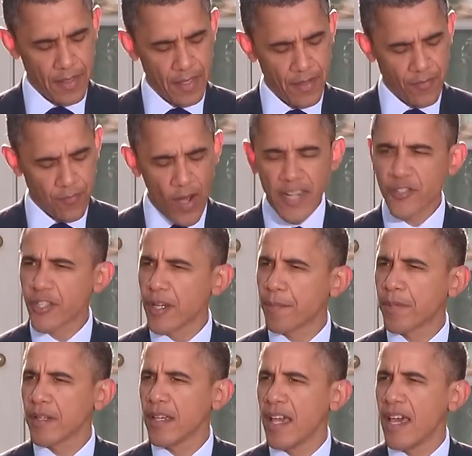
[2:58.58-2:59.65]
in
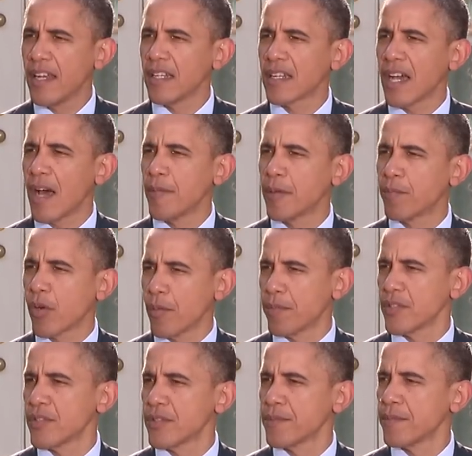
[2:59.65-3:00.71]
friendship and in common
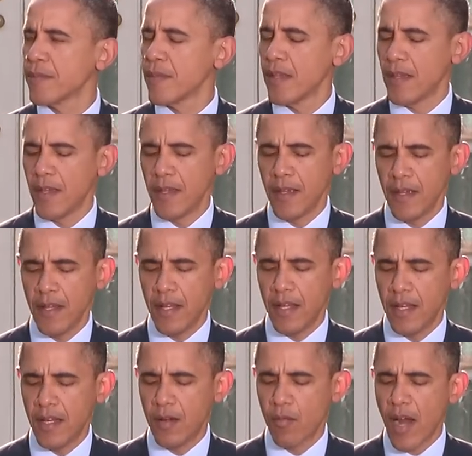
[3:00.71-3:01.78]
purpose.
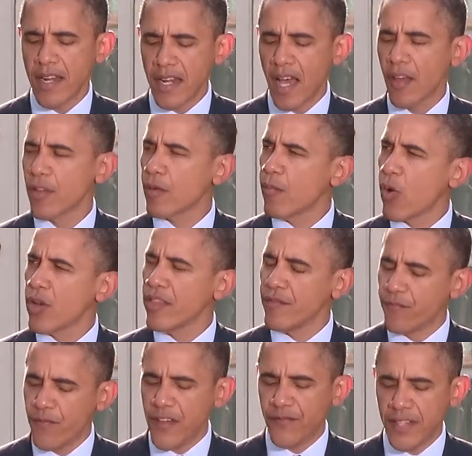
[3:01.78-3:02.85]
Uh, right now, there are more
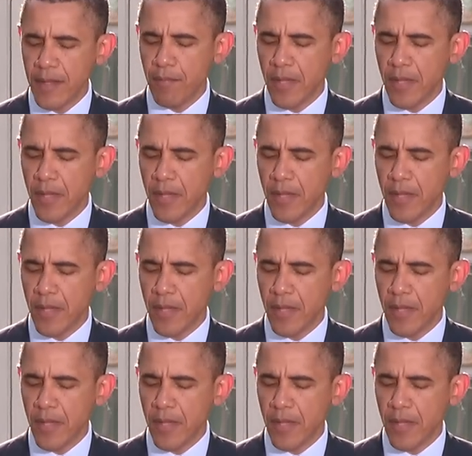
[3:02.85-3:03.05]
than 50